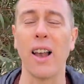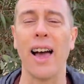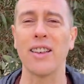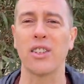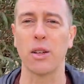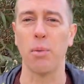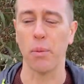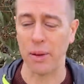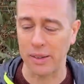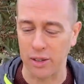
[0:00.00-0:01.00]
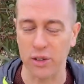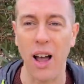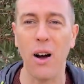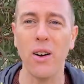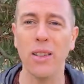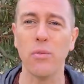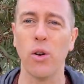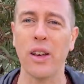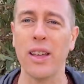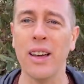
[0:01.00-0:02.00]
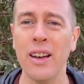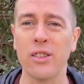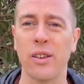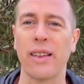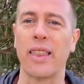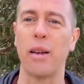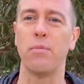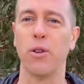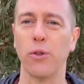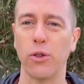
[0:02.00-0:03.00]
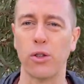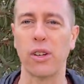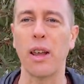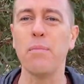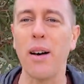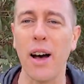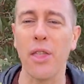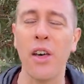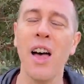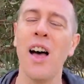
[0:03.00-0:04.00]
I'll actually pop it in the shower in the morning, so I'm getting that beautiful steam bath,